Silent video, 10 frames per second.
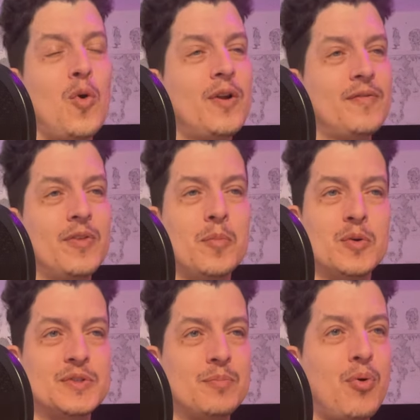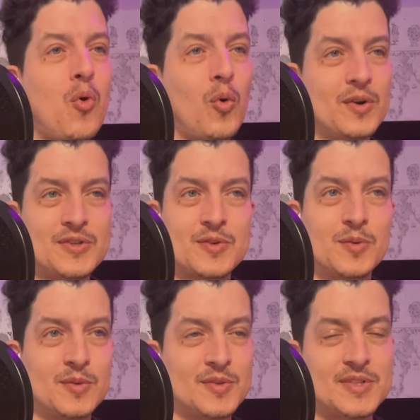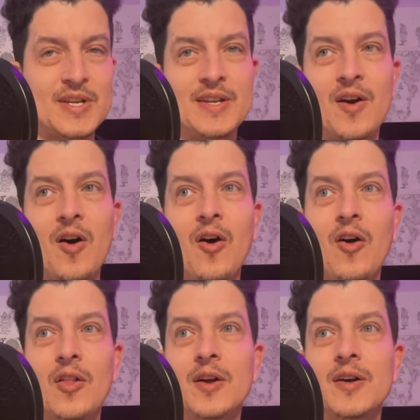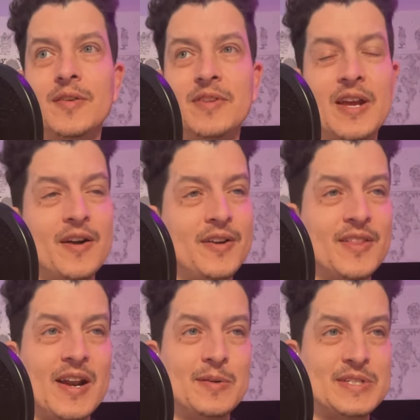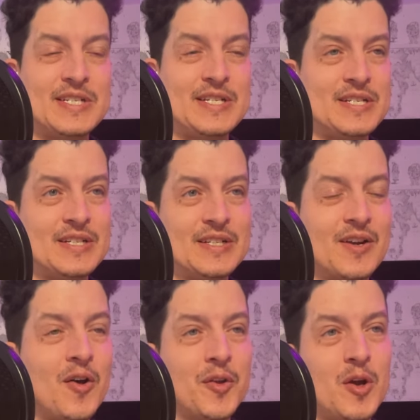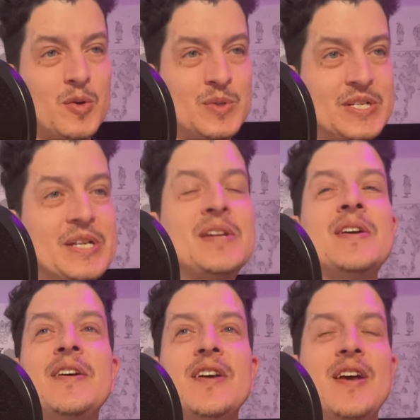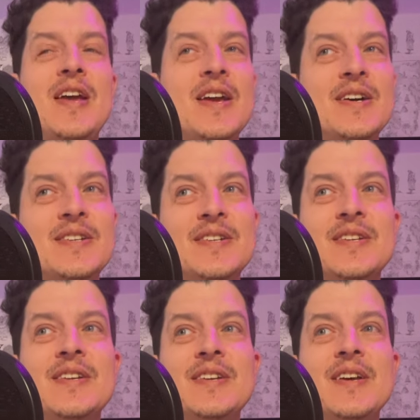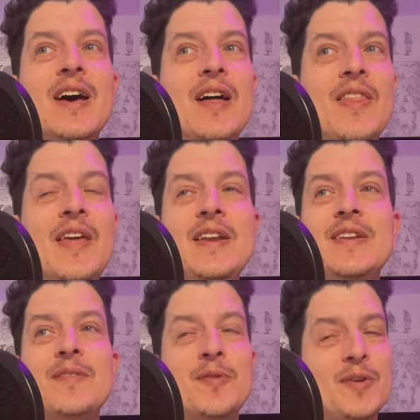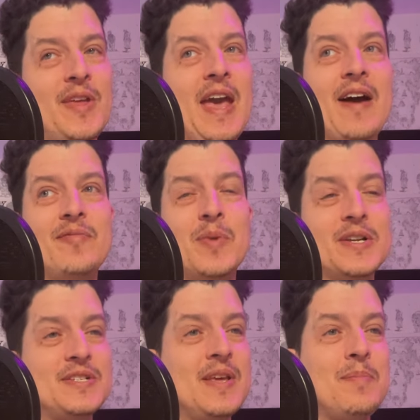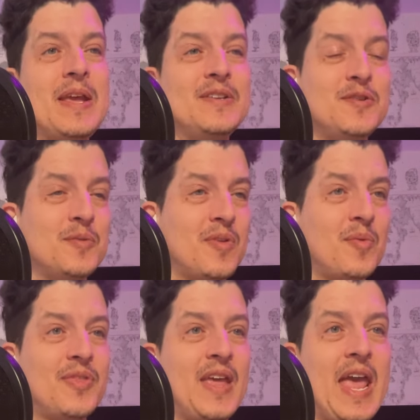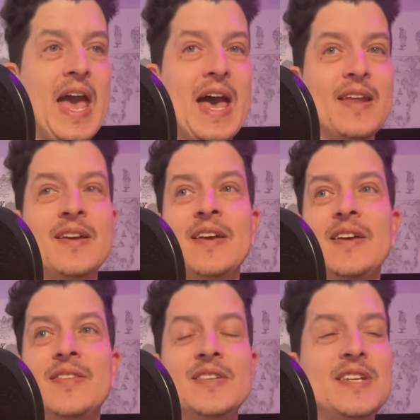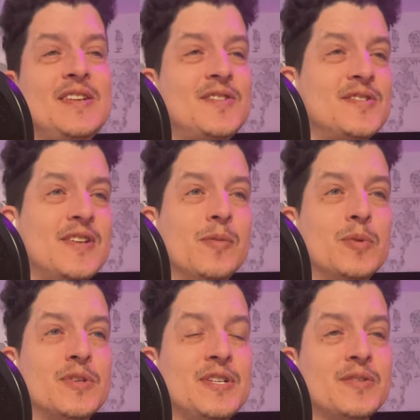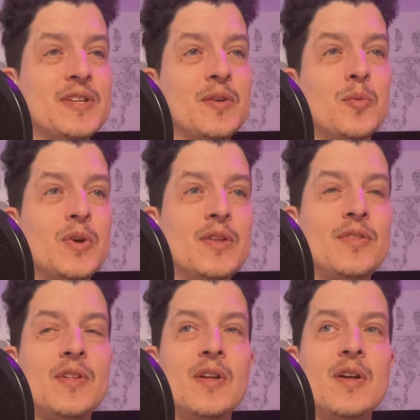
one of the most poor schools in all of the area that I was teaching in, called Oji. And they didn't really have much. They made do with what they had. The teachers there were dealing with